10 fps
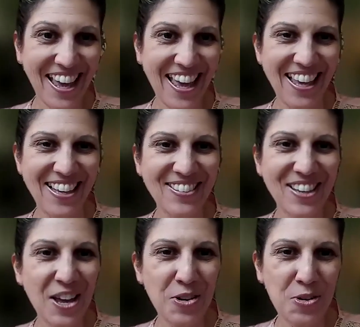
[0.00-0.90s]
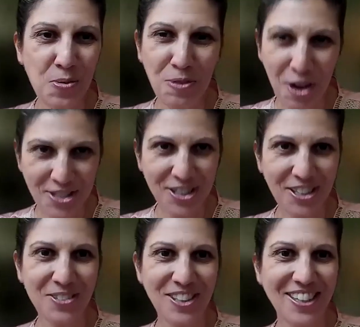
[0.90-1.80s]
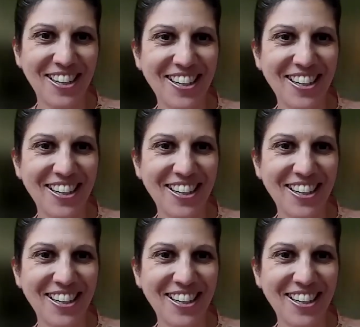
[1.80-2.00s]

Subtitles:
hey, got a new project to work on.